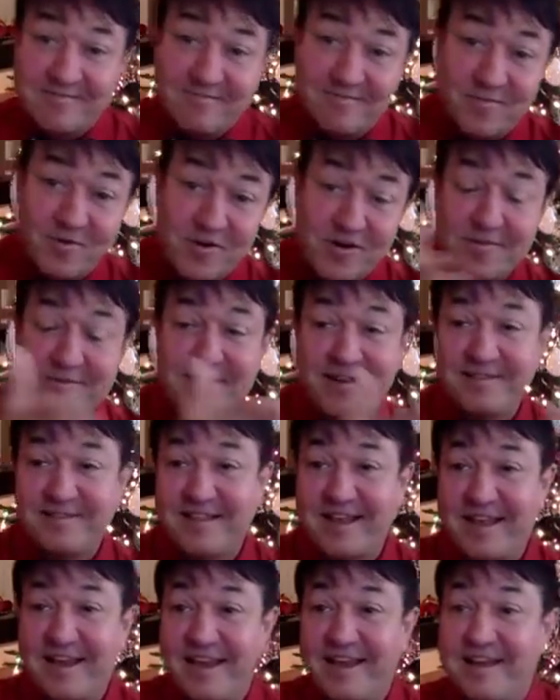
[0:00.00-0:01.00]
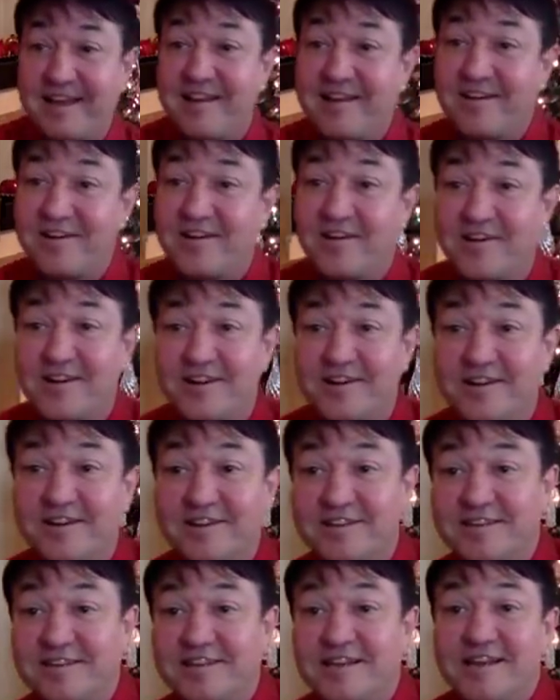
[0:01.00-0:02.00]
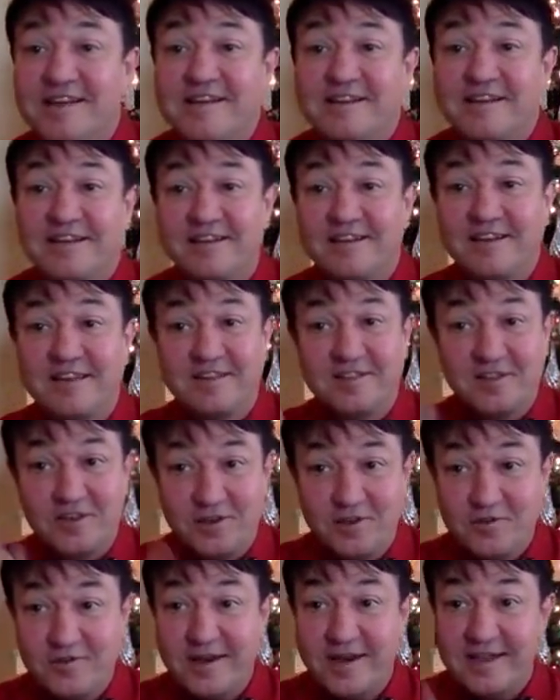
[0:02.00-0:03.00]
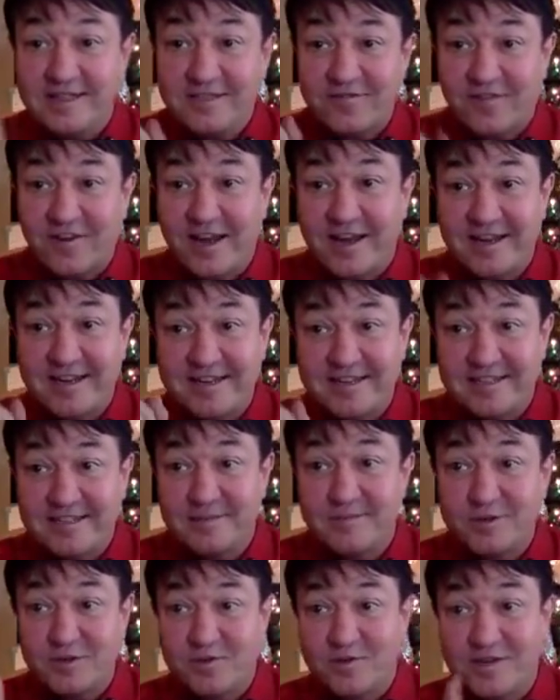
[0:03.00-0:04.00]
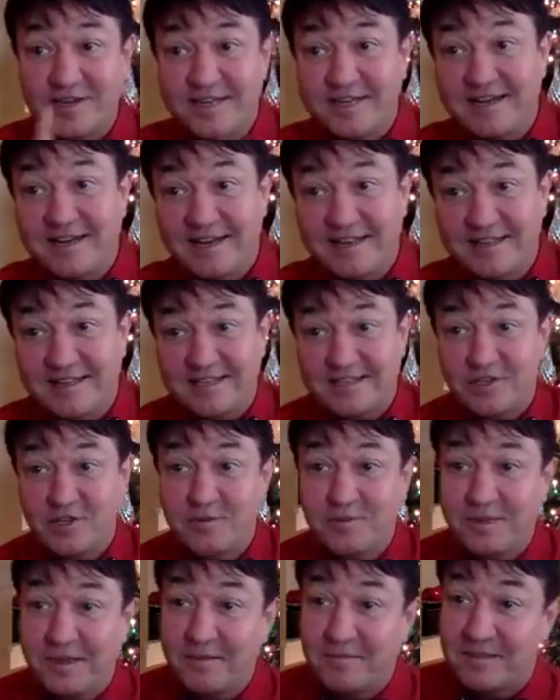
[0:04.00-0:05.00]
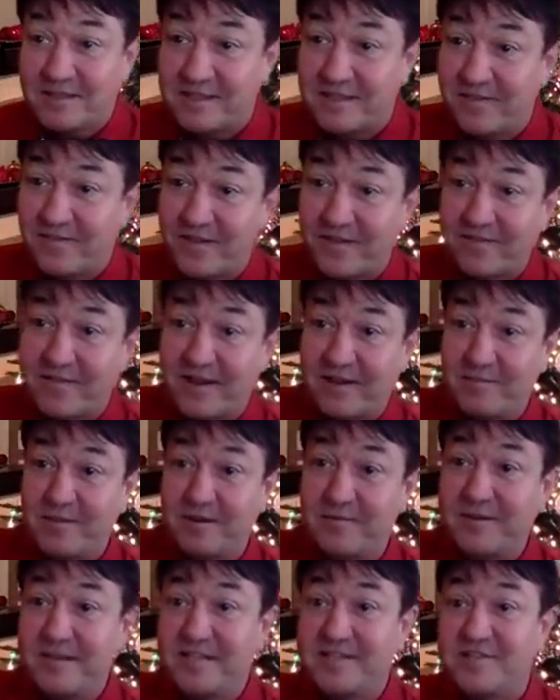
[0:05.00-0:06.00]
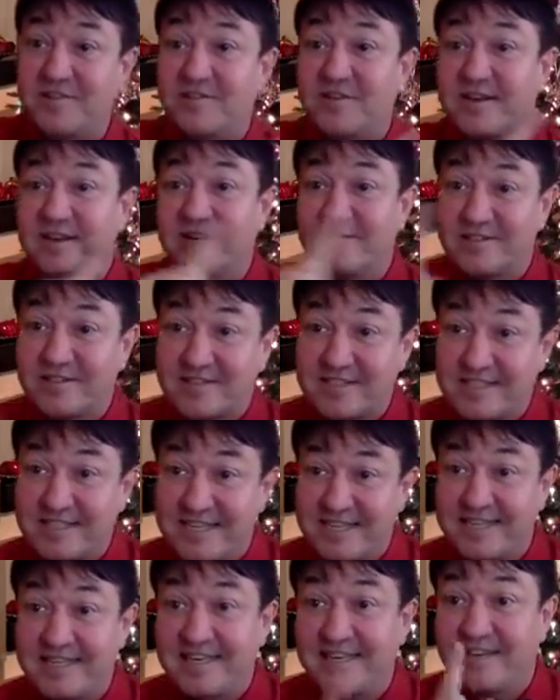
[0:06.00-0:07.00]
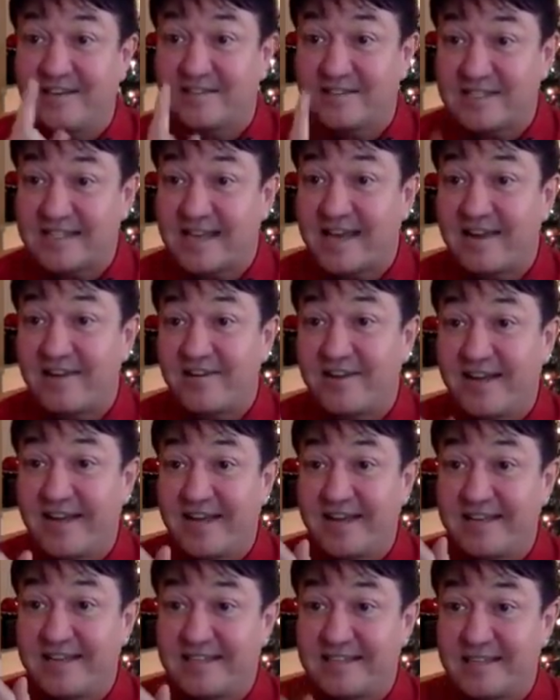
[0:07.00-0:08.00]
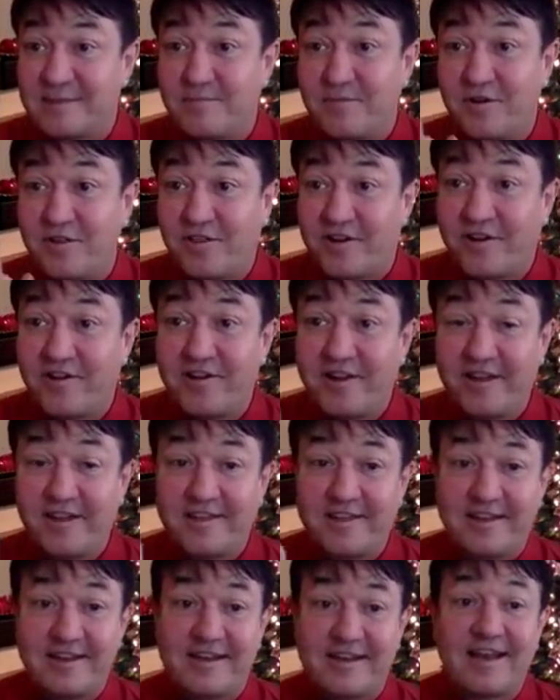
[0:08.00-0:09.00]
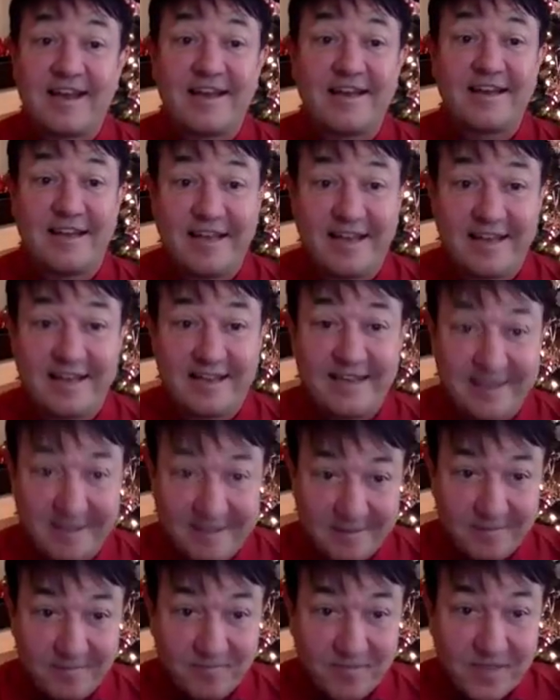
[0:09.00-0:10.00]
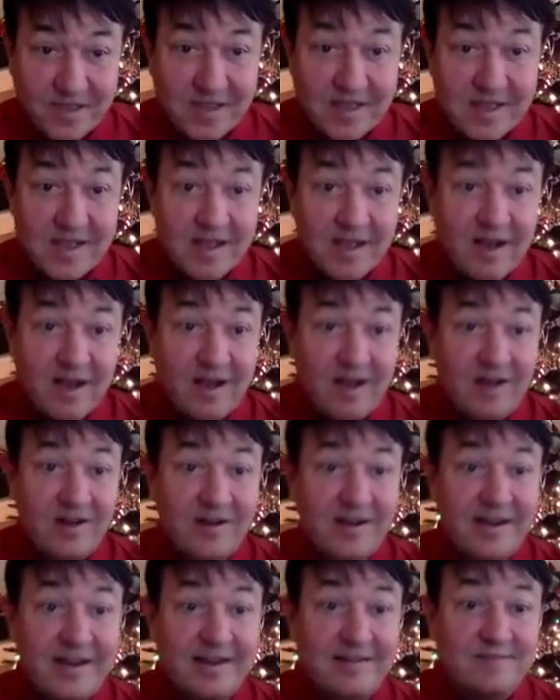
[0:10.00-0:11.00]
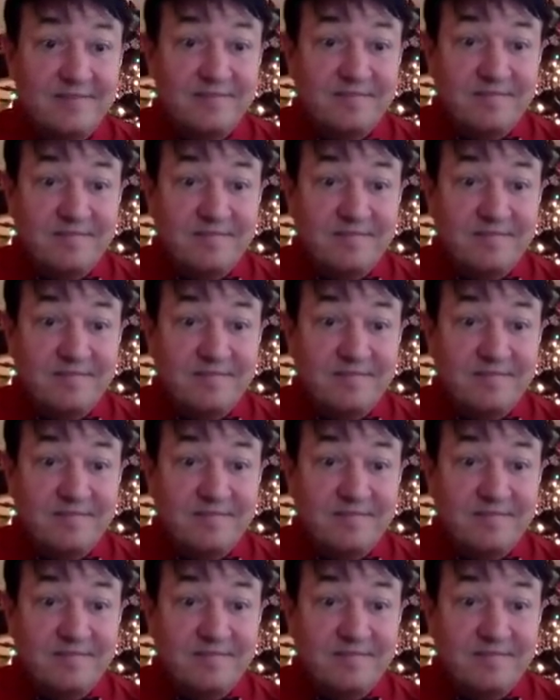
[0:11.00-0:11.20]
more about that on in the US Friday, December 29th at 2 p.m. Pacific, 5 p.m. Eastern, and in Sydney on Saturday, December 30th at 9 a.m. All right.